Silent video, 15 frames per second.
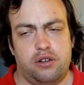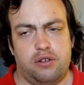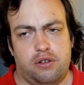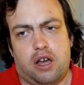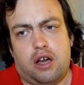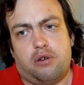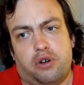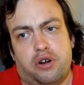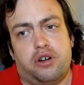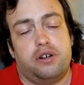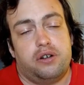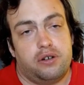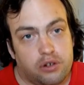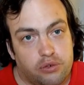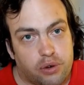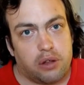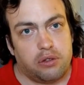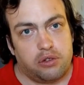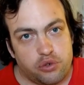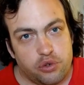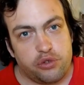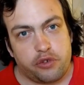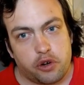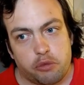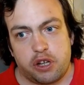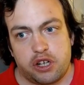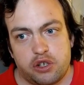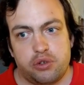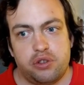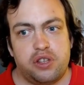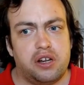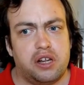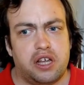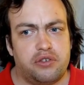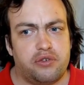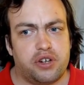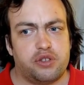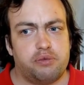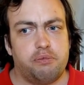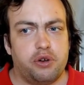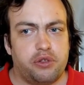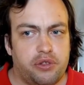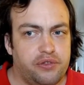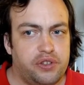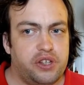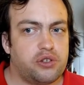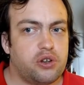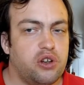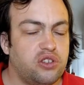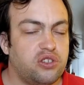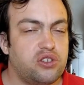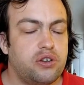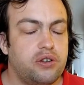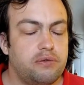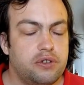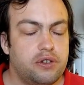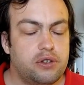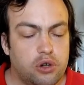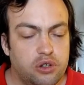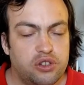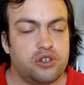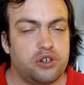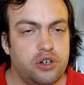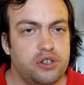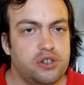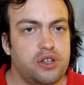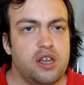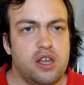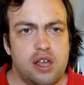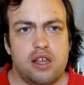our ground truth format should then address both of these concerns.